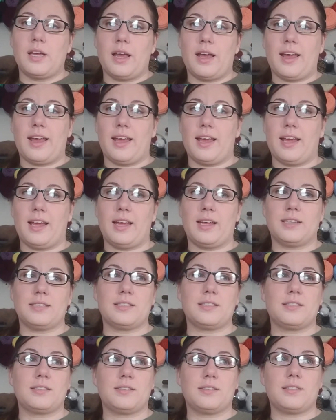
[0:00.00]

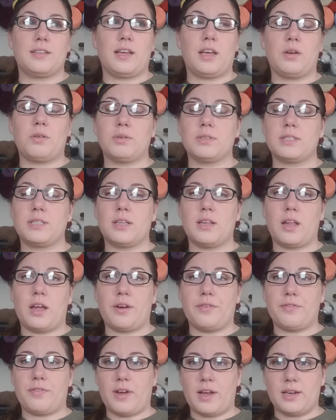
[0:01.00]
and it was a lot
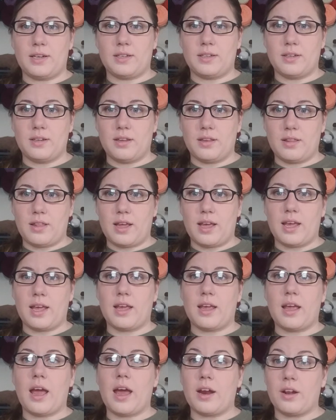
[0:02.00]
of fun.
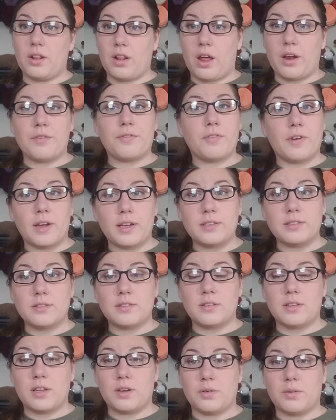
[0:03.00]
They had a lot of fun.
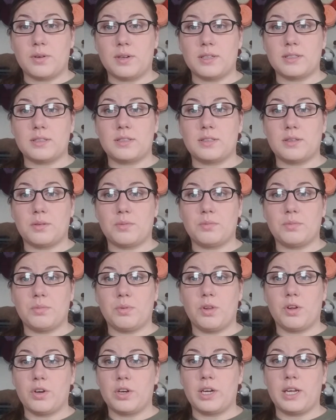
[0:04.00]
There was some
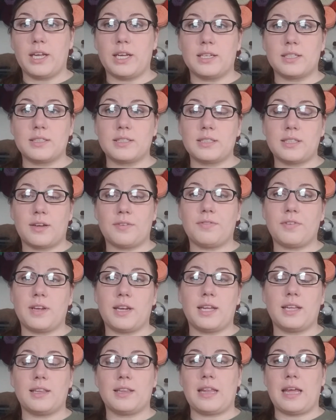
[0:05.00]
learning stuff in
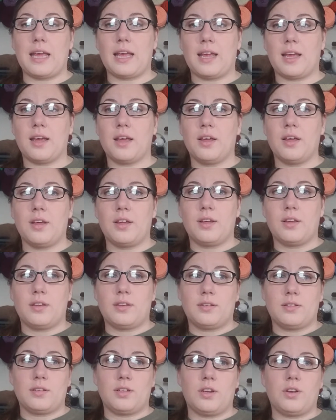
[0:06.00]
it. They,
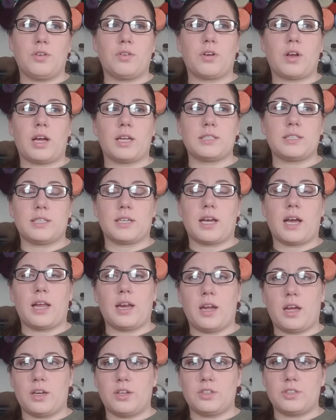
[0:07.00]
got to
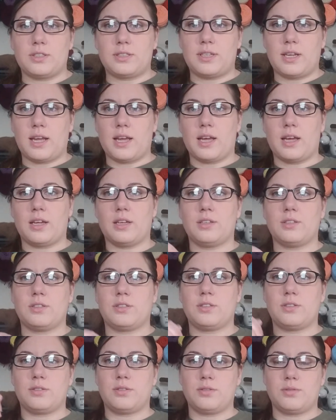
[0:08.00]
kind of understand
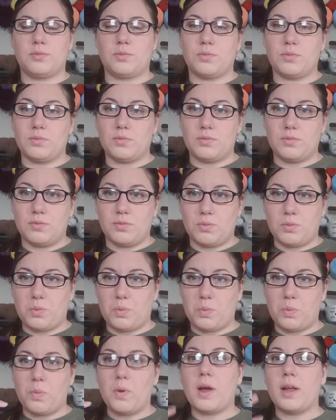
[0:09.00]

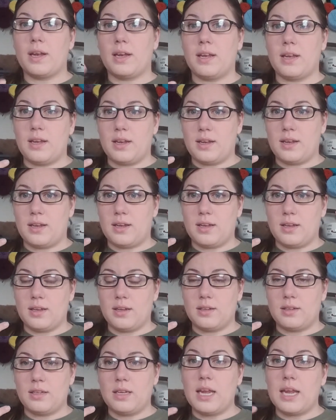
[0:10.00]
what
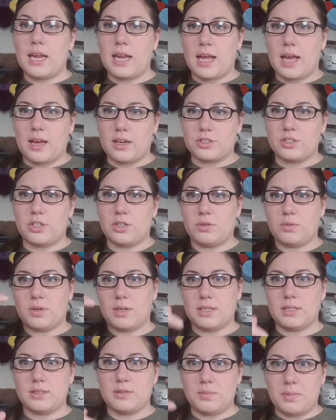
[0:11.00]
knitting actually
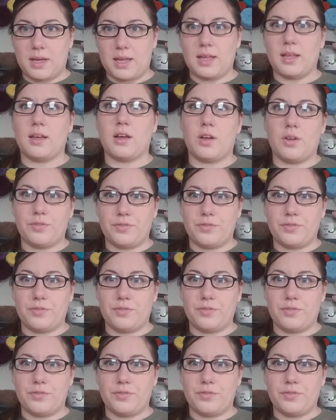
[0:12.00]
was, making all of